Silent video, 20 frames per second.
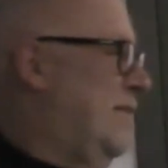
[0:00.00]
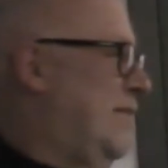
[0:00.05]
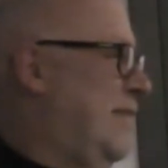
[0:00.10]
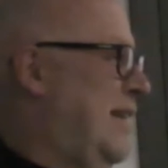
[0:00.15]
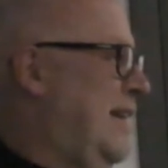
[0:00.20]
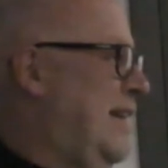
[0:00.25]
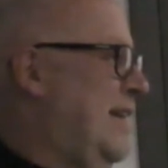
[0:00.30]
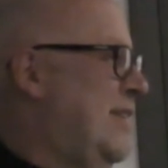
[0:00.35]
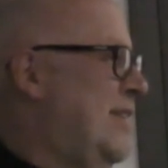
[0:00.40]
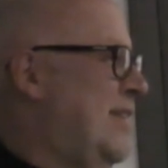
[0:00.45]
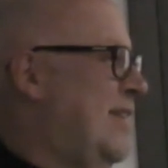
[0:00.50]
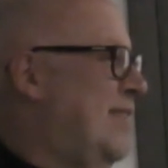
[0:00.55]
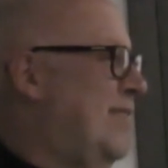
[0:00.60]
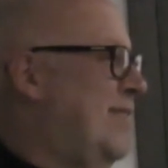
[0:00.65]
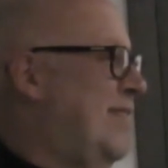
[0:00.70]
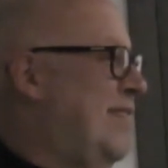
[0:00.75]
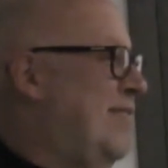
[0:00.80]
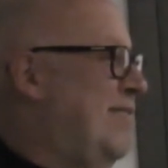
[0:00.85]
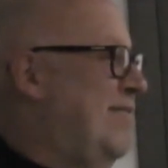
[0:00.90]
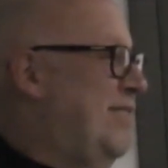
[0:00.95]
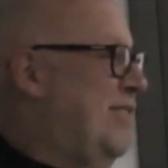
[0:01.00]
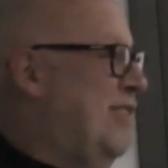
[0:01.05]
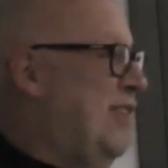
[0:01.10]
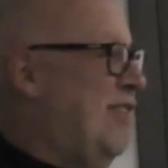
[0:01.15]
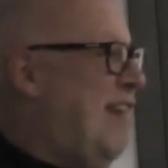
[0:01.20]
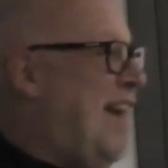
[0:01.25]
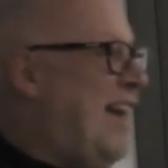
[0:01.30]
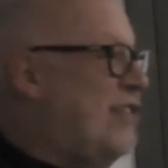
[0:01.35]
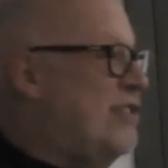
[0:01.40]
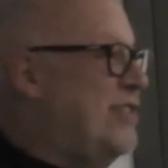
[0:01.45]
Okay? There, there
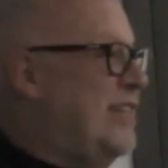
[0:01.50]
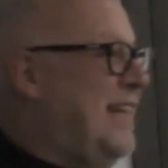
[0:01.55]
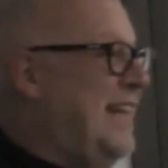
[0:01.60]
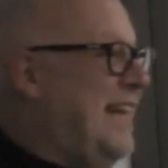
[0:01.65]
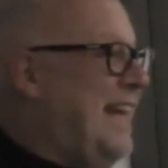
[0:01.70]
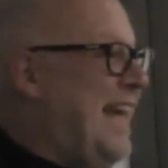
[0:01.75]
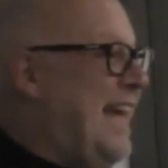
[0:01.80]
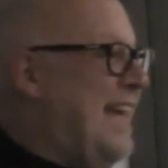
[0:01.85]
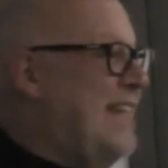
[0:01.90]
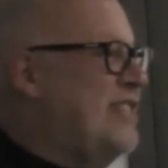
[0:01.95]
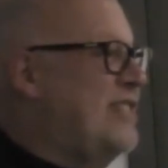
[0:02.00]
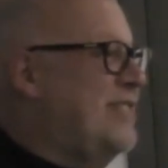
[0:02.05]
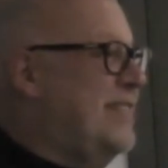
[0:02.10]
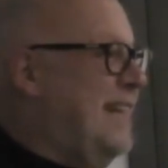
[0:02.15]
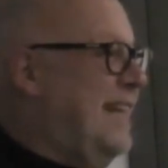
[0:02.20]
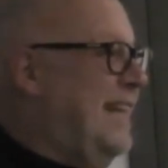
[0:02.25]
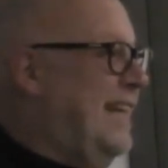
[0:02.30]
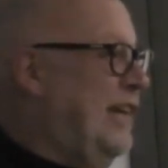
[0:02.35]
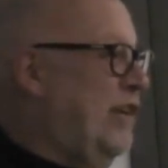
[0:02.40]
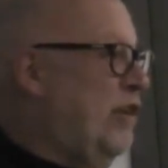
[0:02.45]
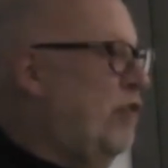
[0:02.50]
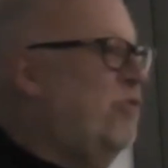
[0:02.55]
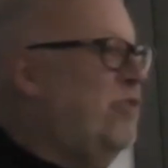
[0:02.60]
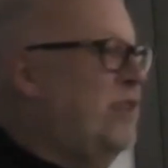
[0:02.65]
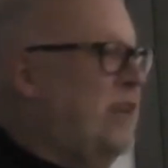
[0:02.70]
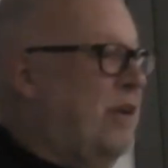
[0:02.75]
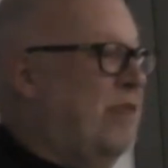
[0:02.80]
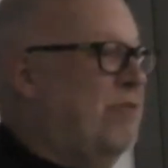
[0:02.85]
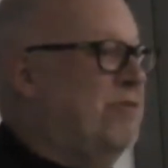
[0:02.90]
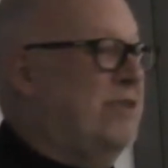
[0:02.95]
actually isn't any good
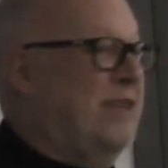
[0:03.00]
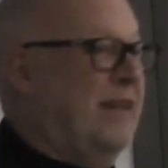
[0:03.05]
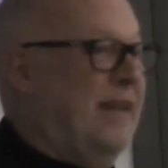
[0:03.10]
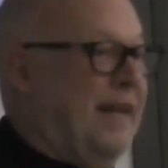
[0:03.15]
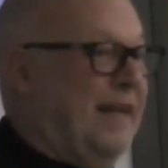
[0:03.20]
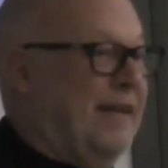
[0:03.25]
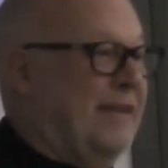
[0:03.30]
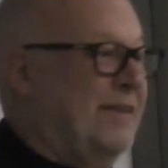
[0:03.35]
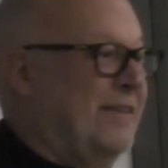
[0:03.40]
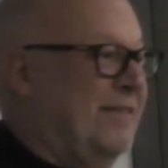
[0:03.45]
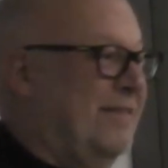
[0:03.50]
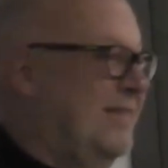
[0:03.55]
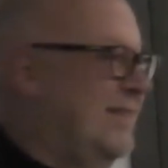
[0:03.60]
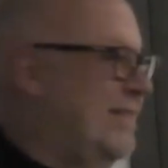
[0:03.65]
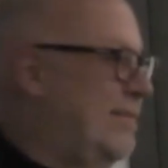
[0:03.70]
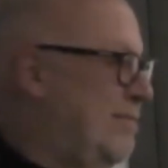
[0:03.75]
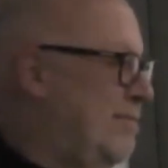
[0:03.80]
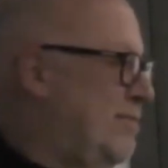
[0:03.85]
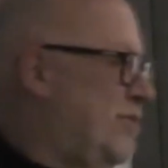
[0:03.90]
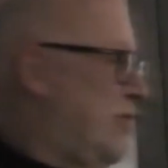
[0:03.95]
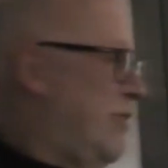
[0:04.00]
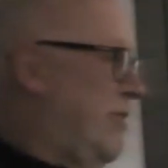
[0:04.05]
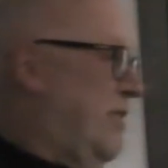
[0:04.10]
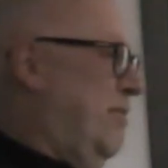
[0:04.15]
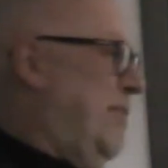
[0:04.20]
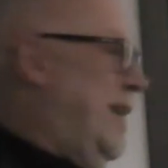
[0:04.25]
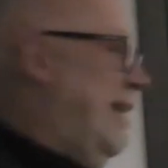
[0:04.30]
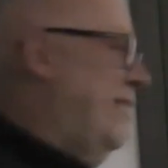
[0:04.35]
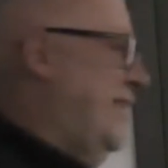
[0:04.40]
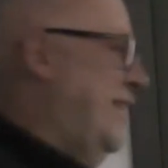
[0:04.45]
news in it. Sorry
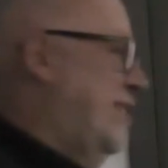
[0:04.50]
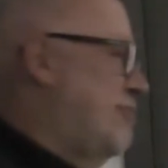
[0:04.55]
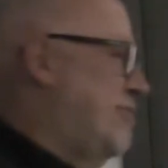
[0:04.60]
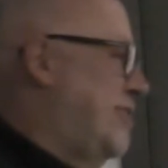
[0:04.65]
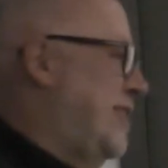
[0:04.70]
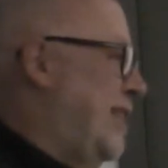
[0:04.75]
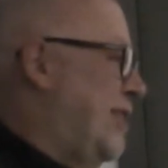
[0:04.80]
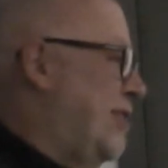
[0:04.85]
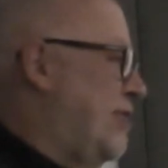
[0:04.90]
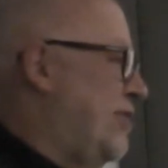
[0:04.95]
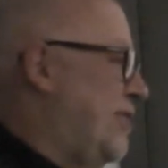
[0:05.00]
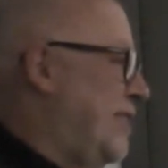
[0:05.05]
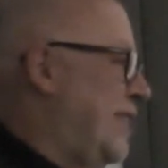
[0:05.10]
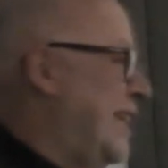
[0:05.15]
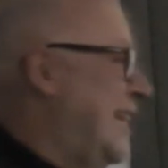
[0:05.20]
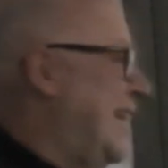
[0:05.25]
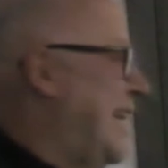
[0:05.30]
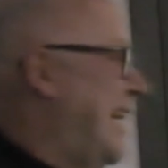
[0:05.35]
about the introduction.